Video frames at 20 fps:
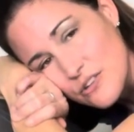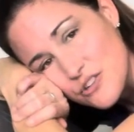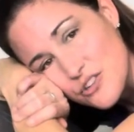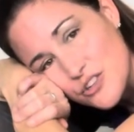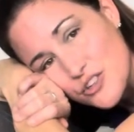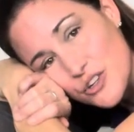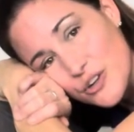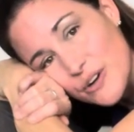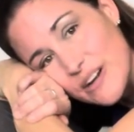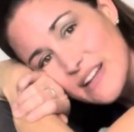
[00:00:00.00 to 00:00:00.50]

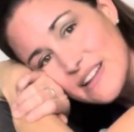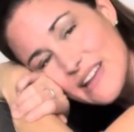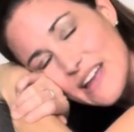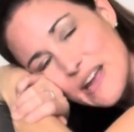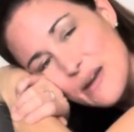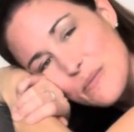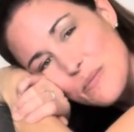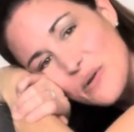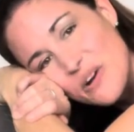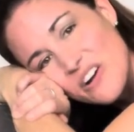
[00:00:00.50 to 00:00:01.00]
during
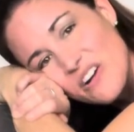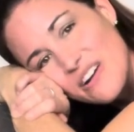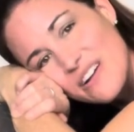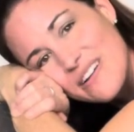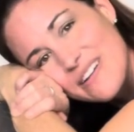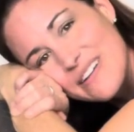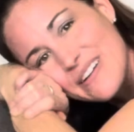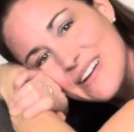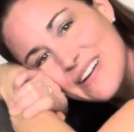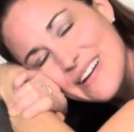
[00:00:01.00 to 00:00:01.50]
labor,
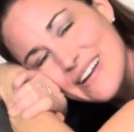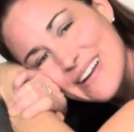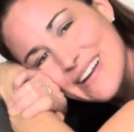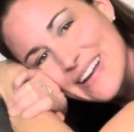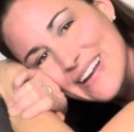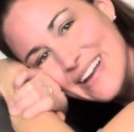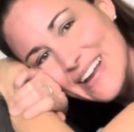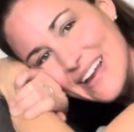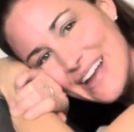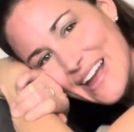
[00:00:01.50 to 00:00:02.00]

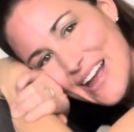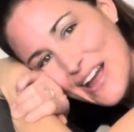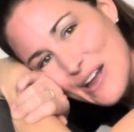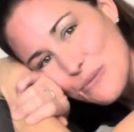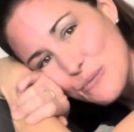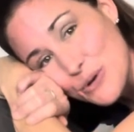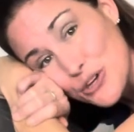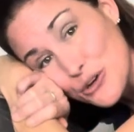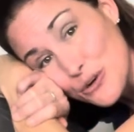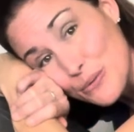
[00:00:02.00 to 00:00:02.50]
and
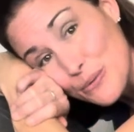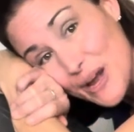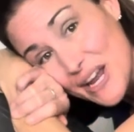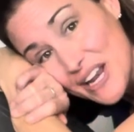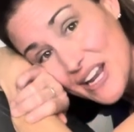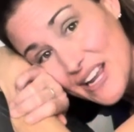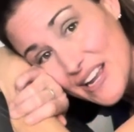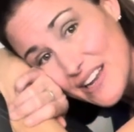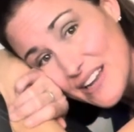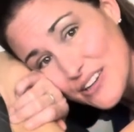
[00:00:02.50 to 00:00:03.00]
when you're
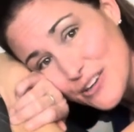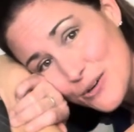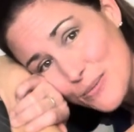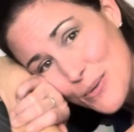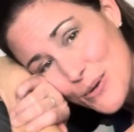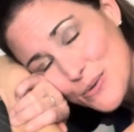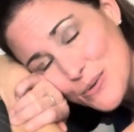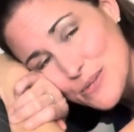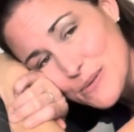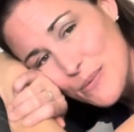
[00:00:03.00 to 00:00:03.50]
ready in your
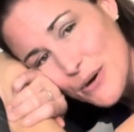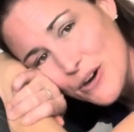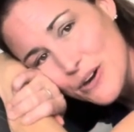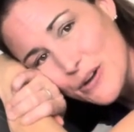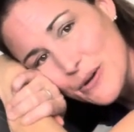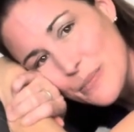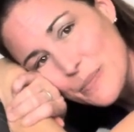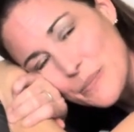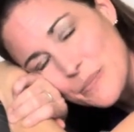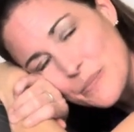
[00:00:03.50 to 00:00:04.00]

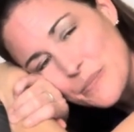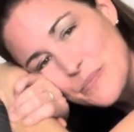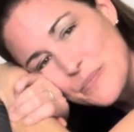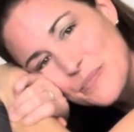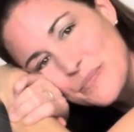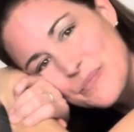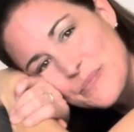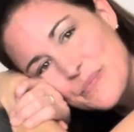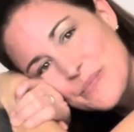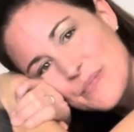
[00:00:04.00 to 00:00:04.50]
postpartum.
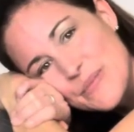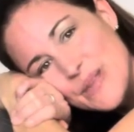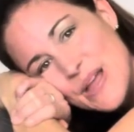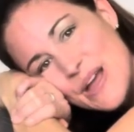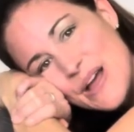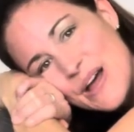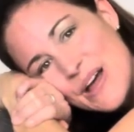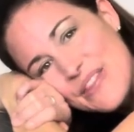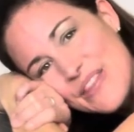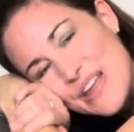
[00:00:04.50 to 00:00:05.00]

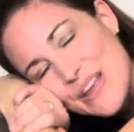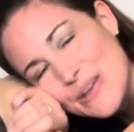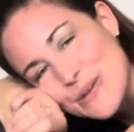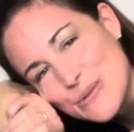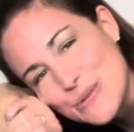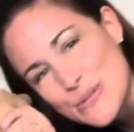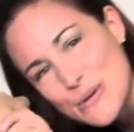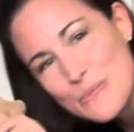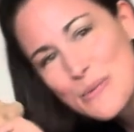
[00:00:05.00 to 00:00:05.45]
Thank you so